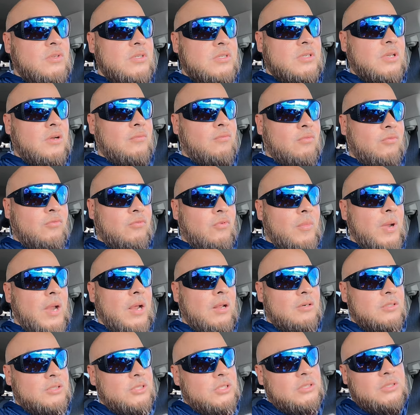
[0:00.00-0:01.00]
you suffer from
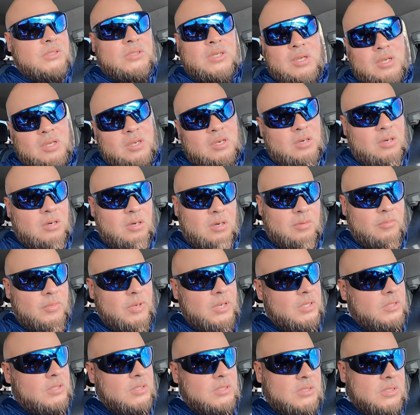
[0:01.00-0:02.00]
allergies. Oh
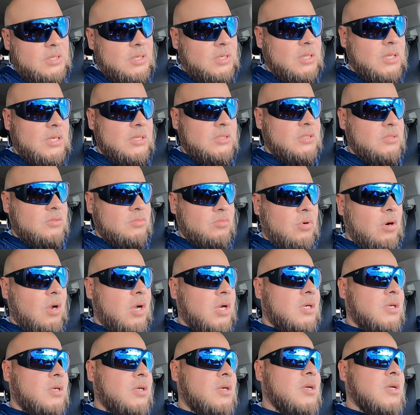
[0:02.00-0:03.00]
man, these sunglasses
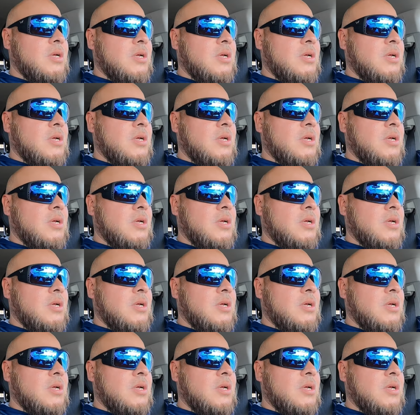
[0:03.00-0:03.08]
rock.